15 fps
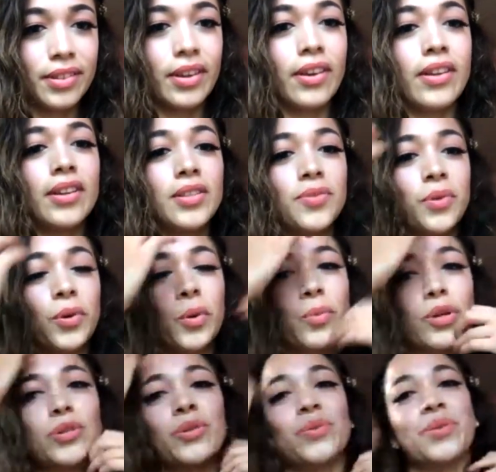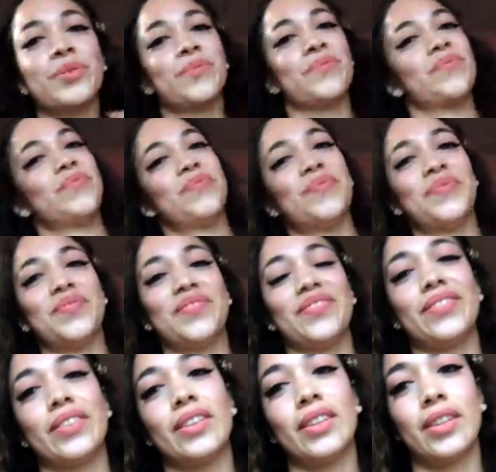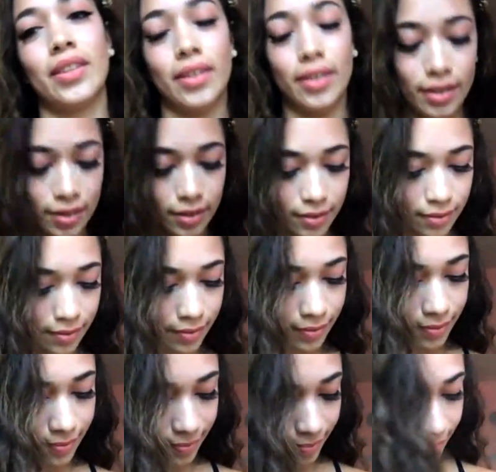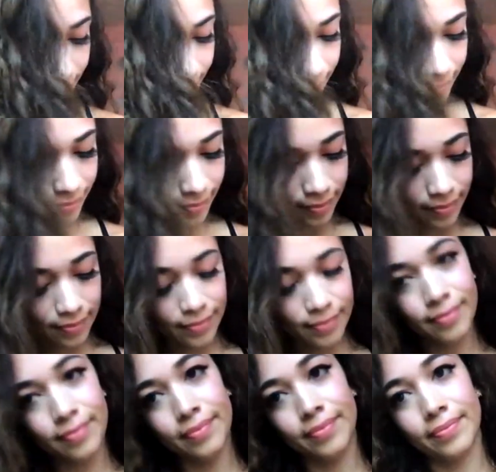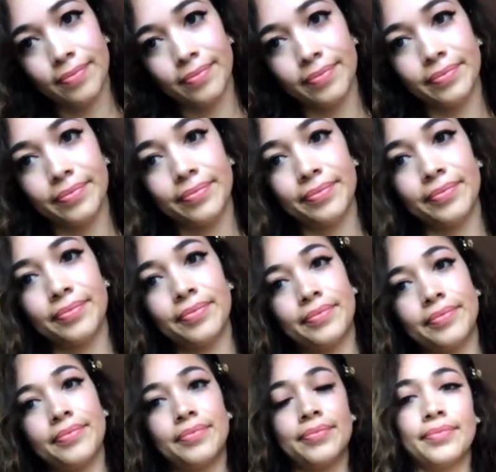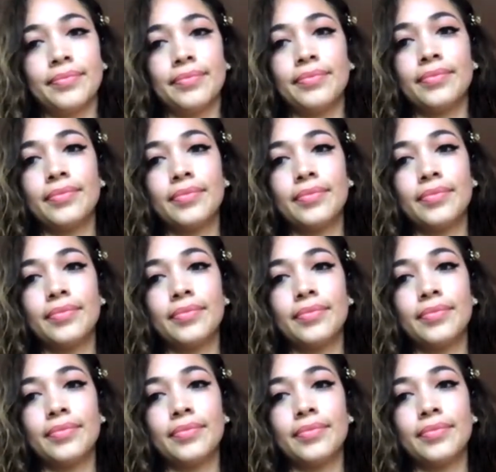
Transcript: now that is um, that's good exercise too, right? The hooping.